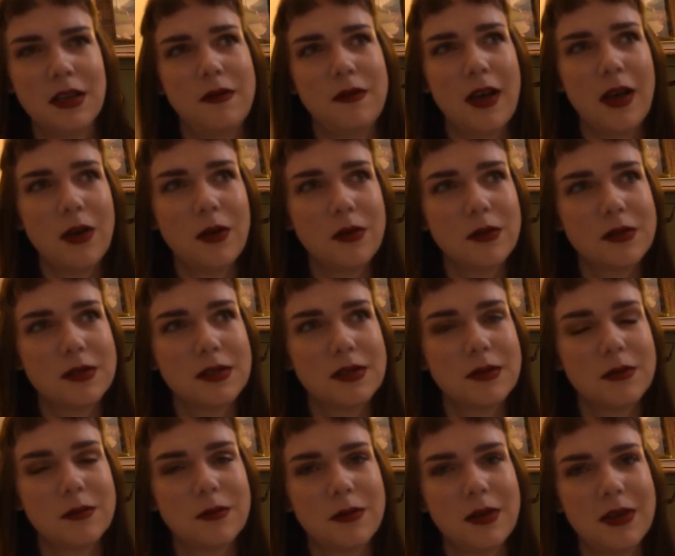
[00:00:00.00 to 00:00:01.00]
felt,
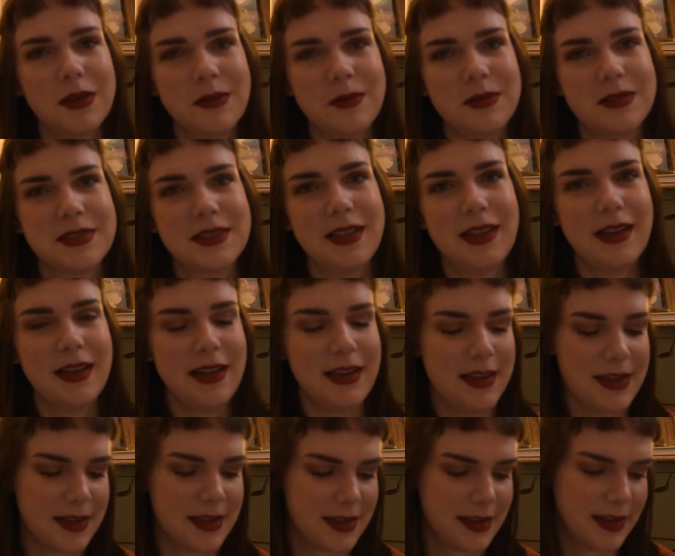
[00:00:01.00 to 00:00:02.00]
what it was
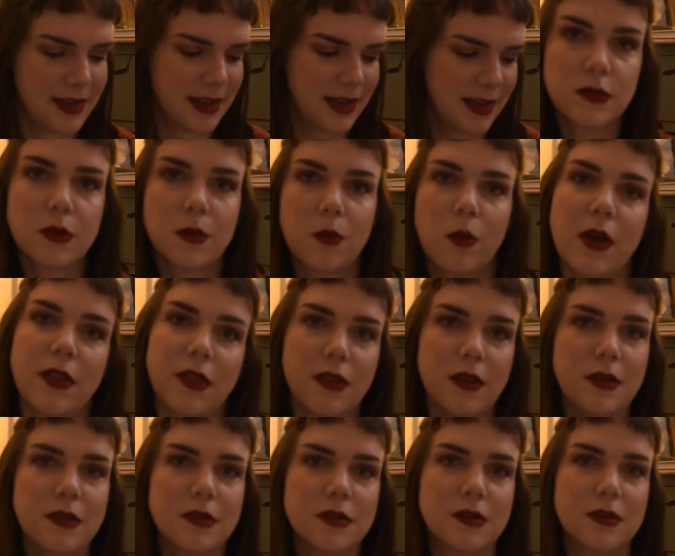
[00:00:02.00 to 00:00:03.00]
like. So what
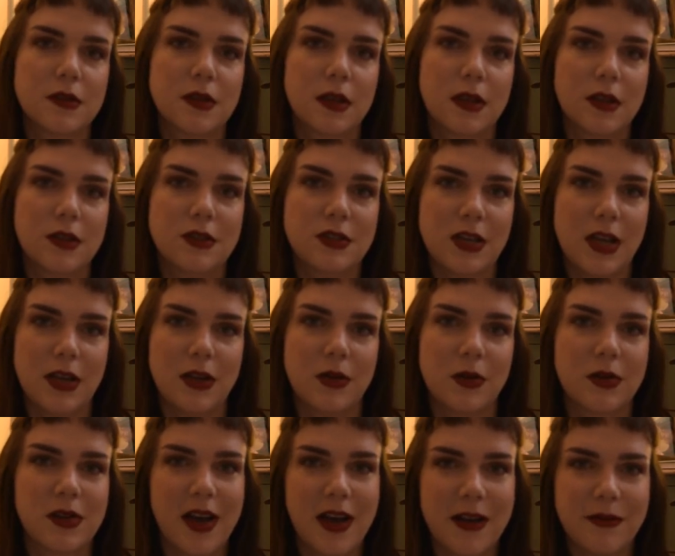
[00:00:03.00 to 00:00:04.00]
this
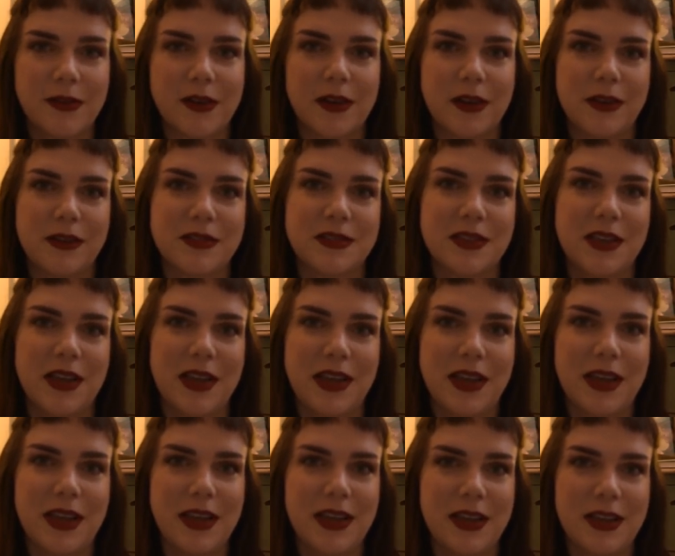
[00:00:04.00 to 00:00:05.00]
channel covers
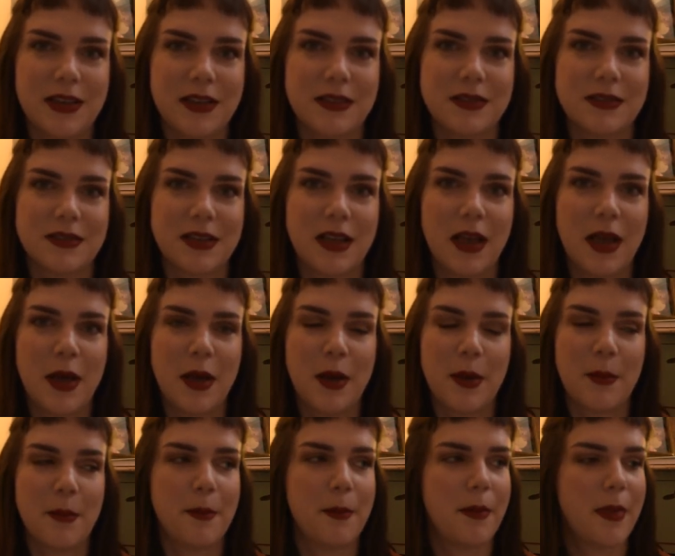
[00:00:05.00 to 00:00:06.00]
is
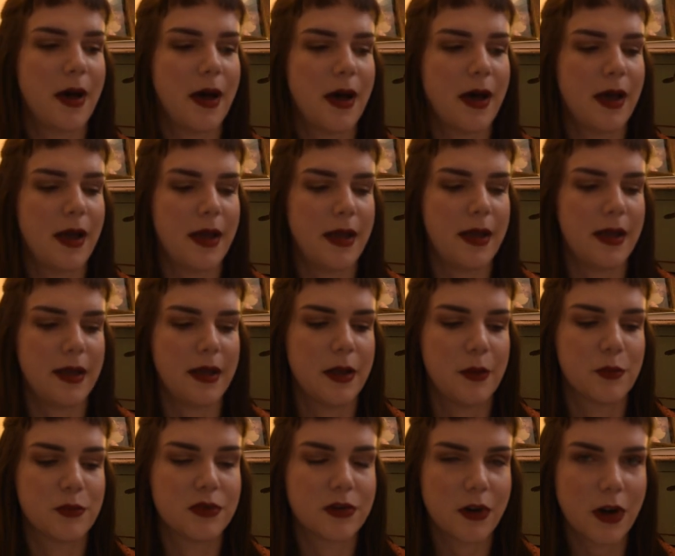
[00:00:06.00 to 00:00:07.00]
my
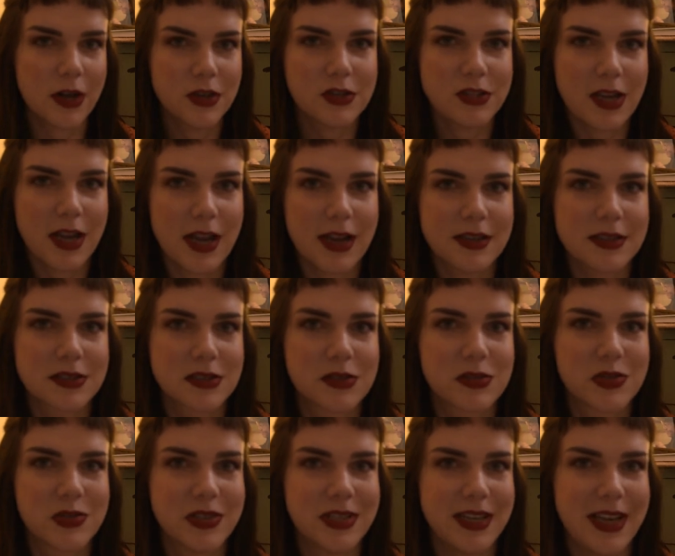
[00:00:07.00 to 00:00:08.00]
project
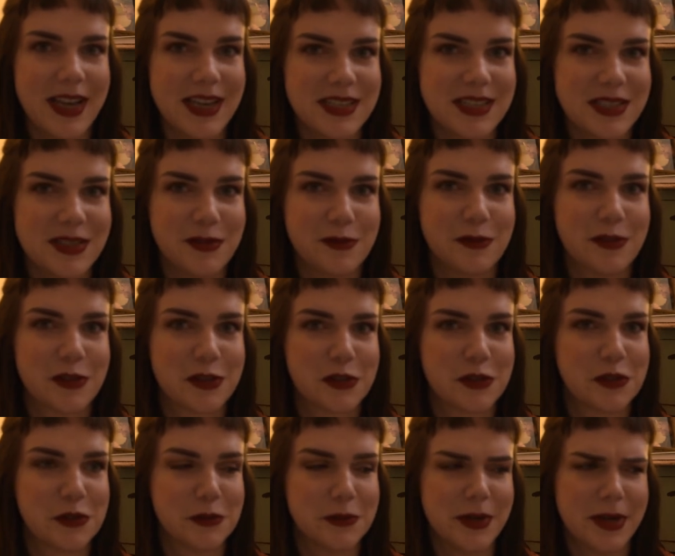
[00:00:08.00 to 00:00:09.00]
creative
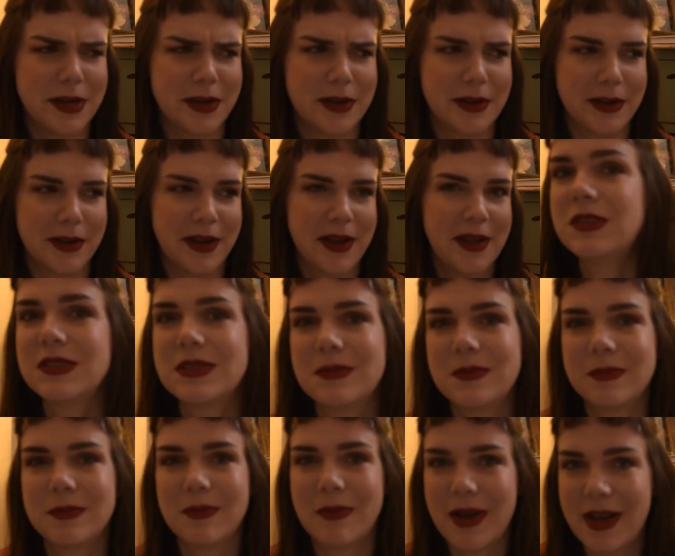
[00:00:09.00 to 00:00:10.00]
career, which is
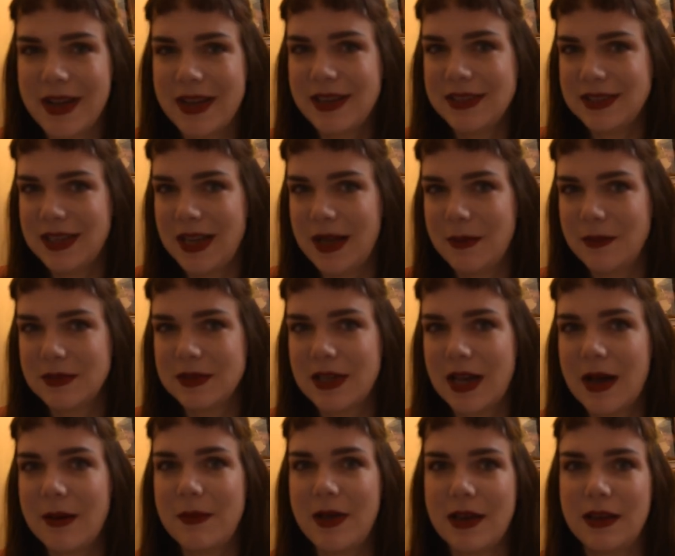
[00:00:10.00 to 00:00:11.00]
my attempt
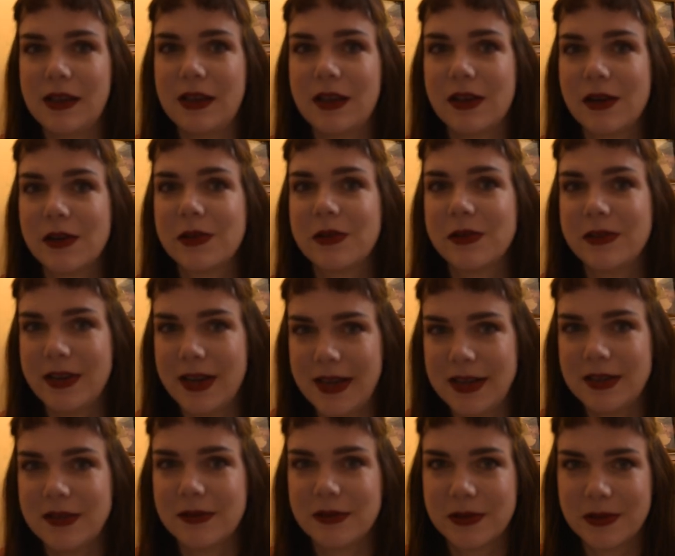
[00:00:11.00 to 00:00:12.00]
at making a
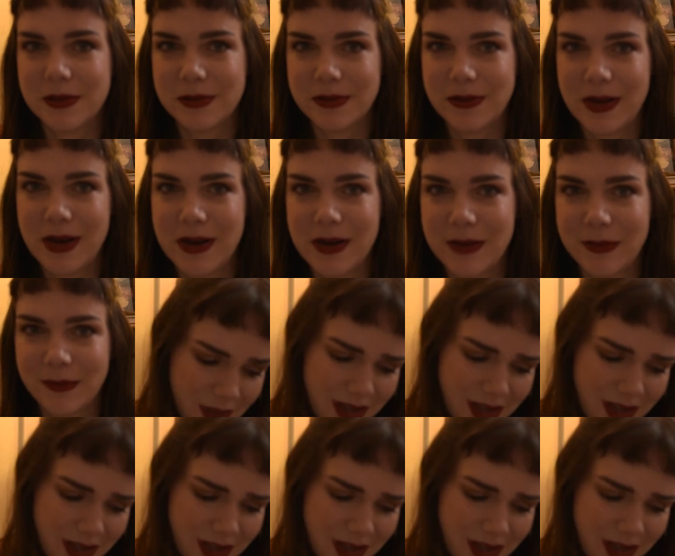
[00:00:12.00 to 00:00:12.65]
creative career.